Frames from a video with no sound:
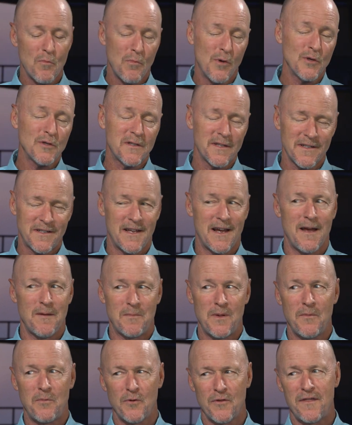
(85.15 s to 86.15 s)
most of the time,
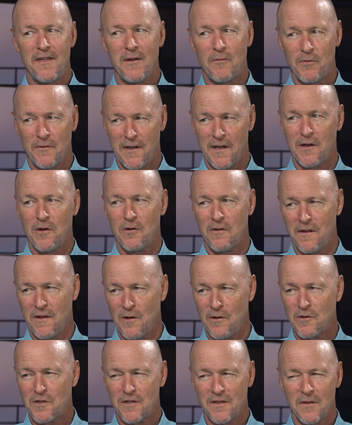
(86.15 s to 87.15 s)
people think when they go to the
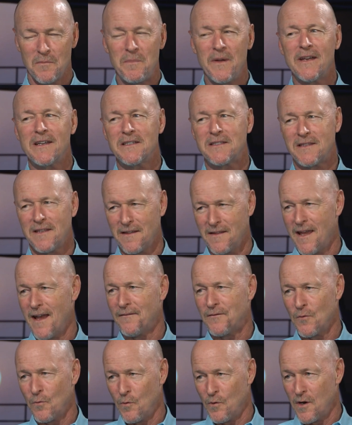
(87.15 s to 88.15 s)
ocean, the biggest thing they
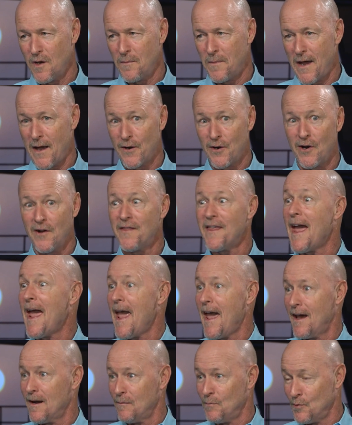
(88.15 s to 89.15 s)
have to worry about are
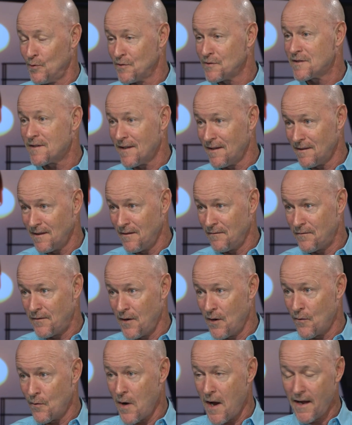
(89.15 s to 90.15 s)
the animals that live
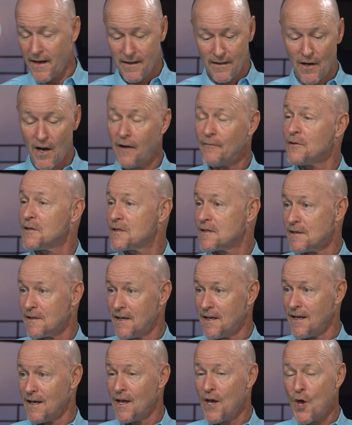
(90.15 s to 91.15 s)
there, right? And
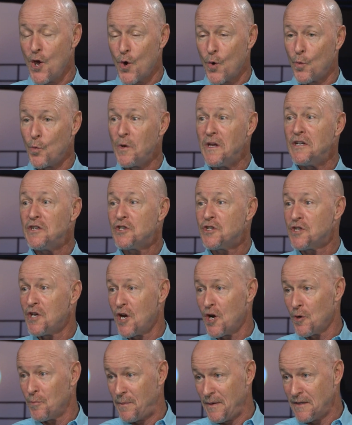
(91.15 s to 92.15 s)
obviously, we
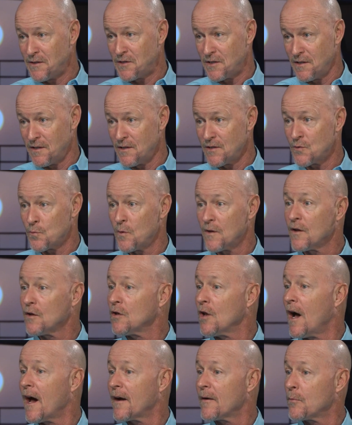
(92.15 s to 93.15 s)
share beaches with a
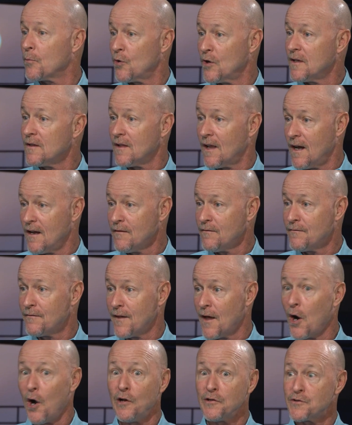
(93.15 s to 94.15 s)
lot of marine life
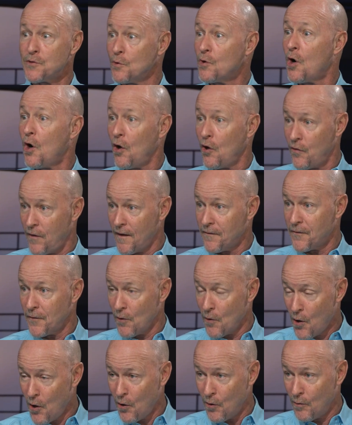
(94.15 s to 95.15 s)
that also call that
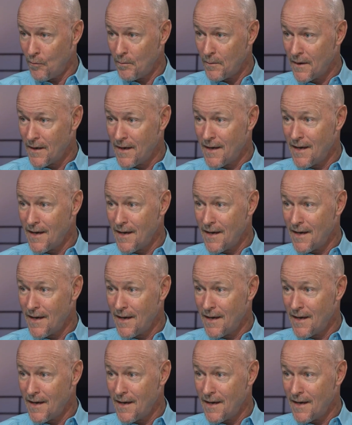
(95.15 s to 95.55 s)
their home.